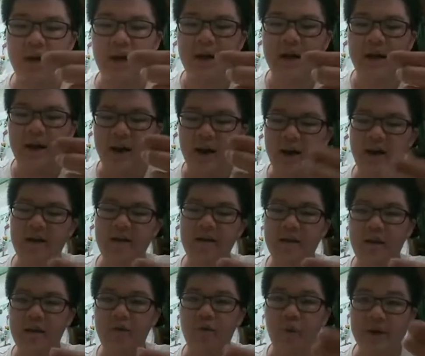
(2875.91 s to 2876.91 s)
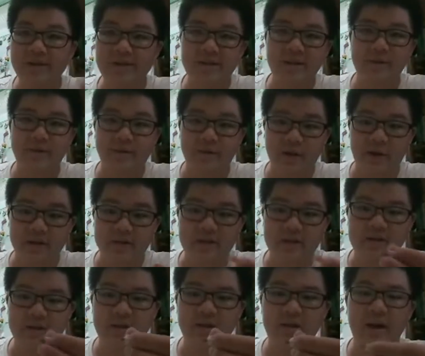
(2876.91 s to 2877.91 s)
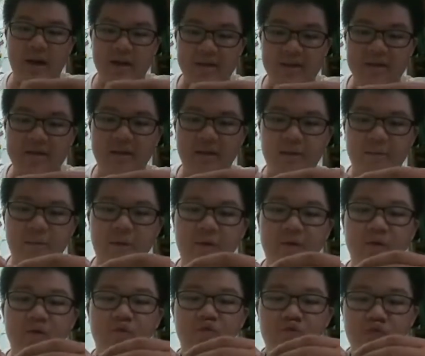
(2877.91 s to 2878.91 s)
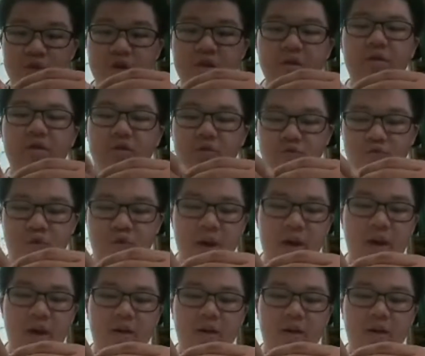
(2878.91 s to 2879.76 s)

Heine Western Plus custom of the real grade